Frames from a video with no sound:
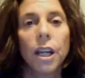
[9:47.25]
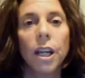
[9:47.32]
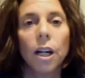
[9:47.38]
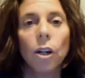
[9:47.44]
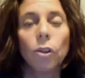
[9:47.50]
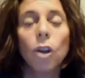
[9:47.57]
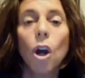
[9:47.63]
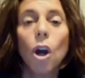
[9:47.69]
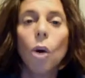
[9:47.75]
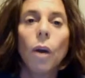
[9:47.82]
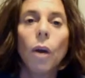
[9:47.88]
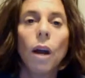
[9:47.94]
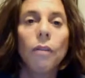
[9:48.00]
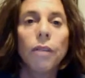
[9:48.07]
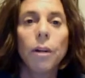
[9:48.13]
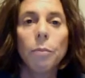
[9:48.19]
killed,
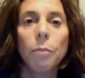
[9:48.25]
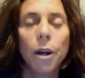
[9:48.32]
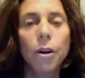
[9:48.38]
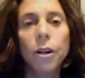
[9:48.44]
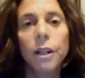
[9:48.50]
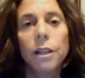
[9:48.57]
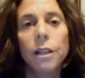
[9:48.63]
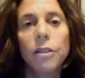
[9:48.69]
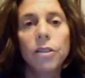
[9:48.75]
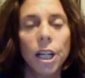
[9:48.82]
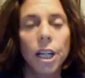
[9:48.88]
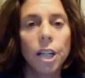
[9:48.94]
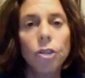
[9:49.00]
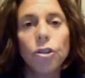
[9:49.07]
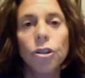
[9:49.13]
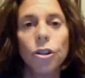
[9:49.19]
we're having Americans
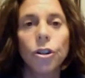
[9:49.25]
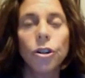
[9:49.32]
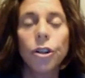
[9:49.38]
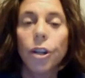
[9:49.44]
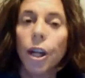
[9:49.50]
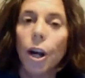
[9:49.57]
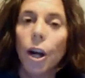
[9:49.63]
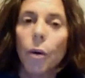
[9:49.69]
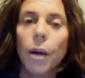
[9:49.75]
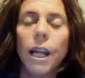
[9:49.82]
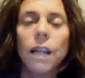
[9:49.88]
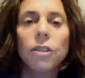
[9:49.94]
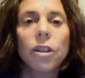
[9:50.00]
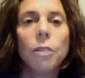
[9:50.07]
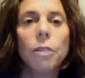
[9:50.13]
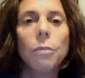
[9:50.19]
injured,
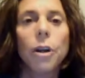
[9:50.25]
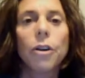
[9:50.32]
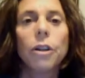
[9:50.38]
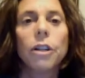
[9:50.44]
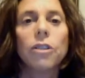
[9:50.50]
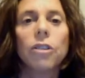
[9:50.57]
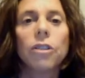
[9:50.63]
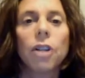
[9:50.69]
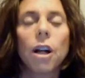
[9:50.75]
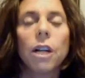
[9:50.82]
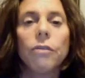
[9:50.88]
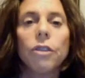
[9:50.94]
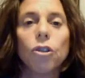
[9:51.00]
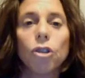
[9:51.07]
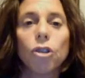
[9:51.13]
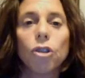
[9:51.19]
innocent Americans not
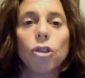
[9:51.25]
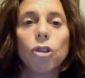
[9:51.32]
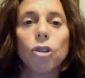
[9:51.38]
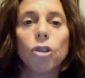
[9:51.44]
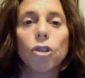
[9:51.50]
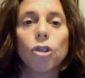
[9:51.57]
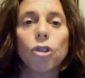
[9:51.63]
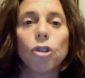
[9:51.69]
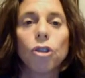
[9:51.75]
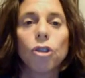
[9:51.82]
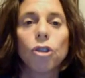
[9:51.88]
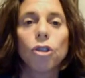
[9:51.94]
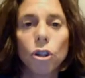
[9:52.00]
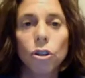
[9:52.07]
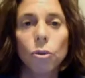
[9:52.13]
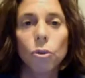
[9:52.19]
even
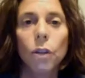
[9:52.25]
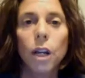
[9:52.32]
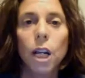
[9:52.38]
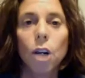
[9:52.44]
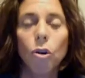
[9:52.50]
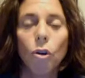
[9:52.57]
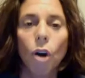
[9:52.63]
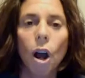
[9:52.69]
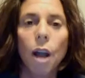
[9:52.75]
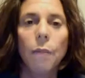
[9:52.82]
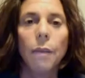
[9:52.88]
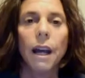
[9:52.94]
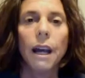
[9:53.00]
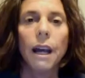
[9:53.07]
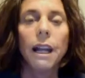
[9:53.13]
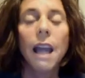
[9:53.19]
charged with any crime
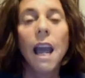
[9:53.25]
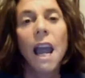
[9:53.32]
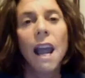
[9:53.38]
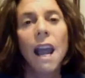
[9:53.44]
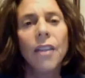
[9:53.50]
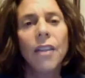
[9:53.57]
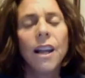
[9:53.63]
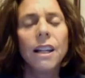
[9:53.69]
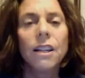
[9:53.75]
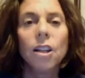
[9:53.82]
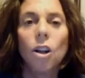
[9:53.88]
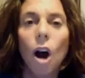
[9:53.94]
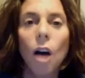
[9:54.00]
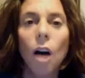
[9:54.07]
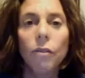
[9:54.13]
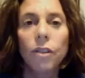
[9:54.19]
yet. And then
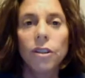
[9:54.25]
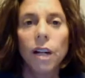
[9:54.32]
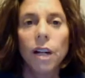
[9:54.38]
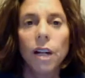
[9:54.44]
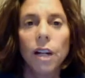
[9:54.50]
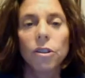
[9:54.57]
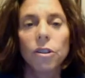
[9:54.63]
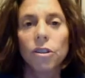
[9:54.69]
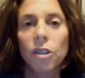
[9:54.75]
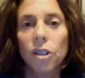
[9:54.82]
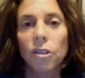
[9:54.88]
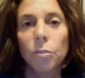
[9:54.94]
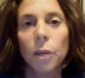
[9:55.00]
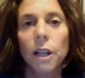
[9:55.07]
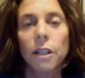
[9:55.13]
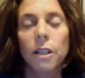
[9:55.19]
oftentimes the
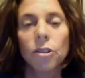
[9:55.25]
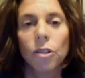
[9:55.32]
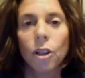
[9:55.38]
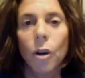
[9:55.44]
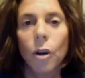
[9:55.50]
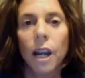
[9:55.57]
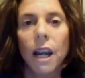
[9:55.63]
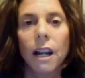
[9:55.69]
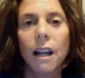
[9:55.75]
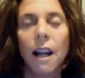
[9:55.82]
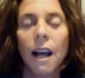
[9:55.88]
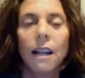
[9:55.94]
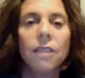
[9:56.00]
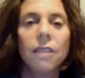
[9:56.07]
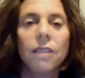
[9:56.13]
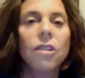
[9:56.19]
suspect is located
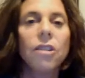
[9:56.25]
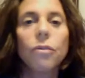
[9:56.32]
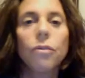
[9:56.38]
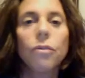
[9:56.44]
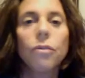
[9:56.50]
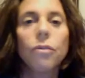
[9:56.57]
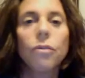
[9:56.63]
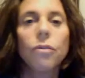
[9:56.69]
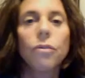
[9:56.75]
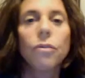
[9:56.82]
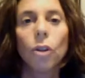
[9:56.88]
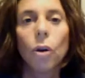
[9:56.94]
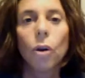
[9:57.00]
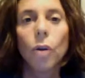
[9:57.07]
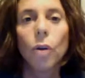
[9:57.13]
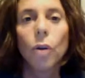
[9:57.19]
at a different
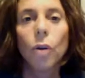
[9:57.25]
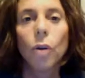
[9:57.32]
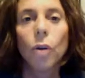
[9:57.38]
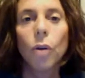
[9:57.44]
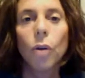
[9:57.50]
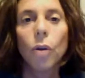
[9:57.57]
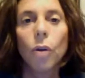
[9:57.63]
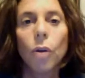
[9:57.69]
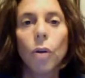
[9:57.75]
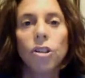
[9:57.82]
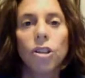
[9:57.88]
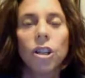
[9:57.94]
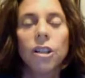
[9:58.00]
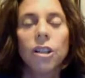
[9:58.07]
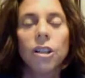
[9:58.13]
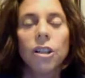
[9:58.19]

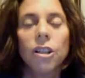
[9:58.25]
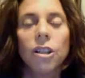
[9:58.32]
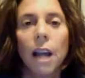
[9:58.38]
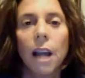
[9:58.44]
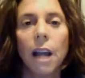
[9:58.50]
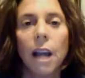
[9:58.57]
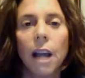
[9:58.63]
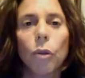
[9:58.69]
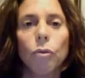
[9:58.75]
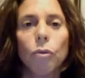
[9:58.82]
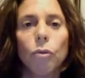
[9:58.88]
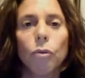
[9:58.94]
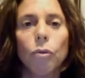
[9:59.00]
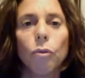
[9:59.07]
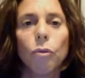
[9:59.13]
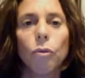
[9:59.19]
location down
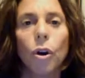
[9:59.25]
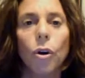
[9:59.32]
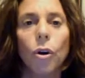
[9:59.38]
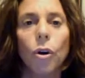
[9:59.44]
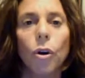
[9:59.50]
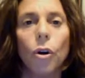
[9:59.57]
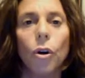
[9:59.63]
the road.